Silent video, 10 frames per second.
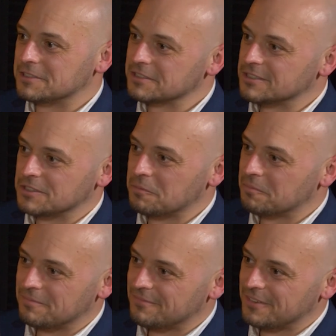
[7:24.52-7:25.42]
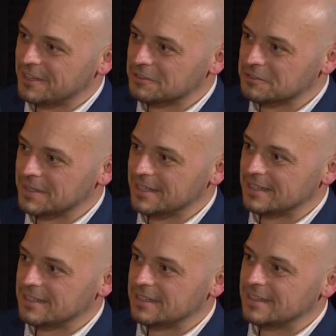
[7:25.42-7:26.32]
there's no feel to it.
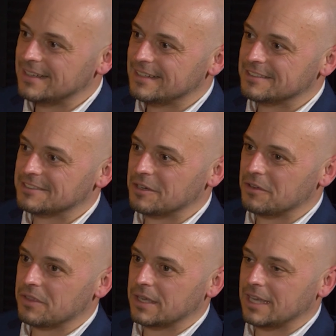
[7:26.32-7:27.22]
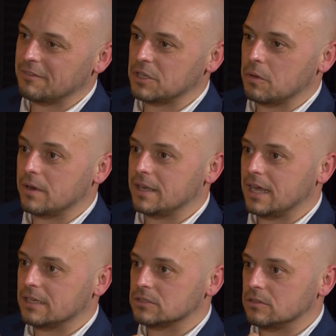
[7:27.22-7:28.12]
So I think even though we're in
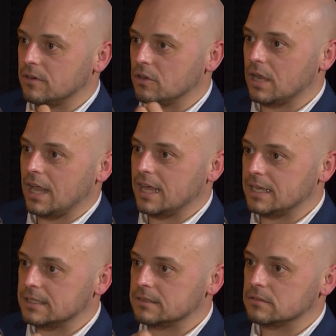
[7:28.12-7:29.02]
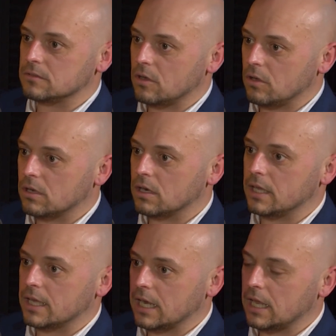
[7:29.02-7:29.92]
that sort of online
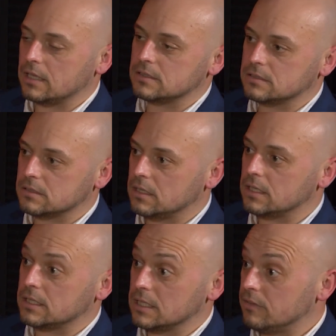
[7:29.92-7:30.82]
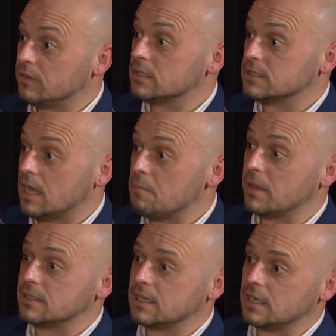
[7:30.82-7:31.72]
click collect, click deliver type
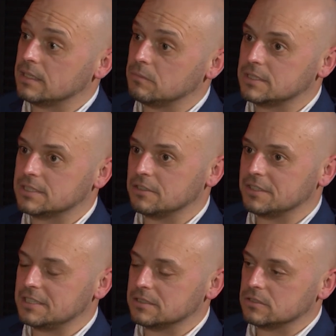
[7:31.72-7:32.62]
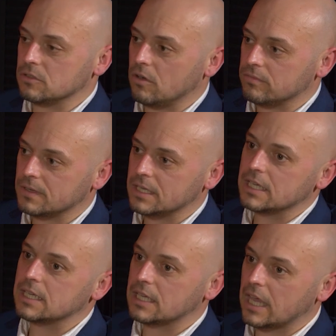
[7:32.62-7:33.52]
mentality, we still need to sort of
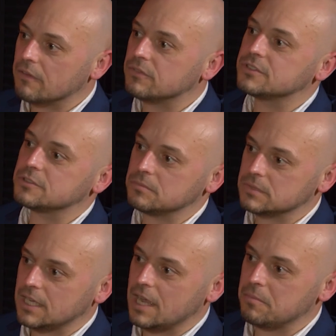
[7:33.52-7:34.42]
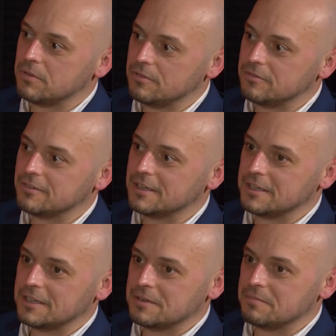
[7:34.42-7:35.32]
give some type of
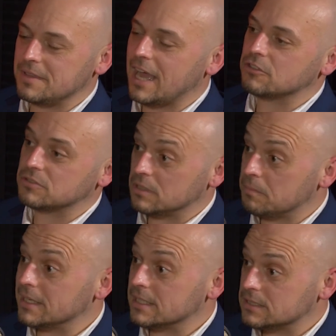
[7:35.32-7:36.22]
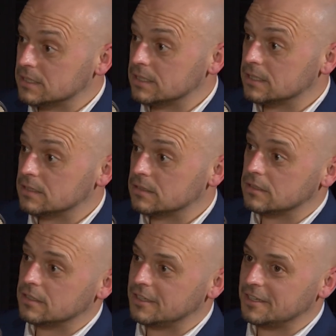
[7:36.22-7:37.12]
natural ability
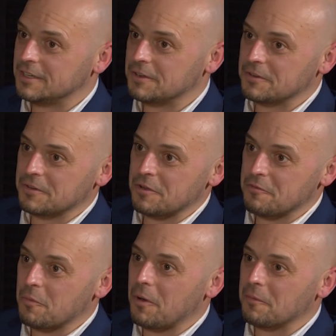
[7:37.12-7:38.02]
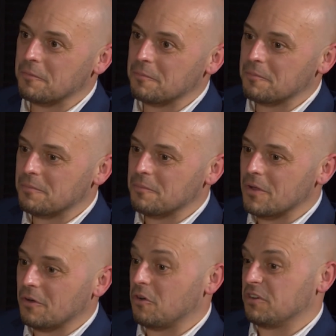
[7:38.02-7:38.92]
of what,
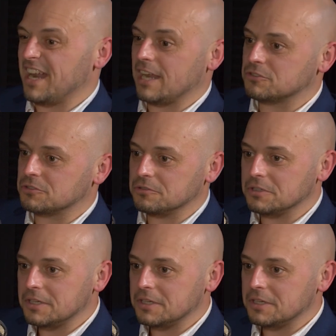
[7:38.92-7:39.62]
or natural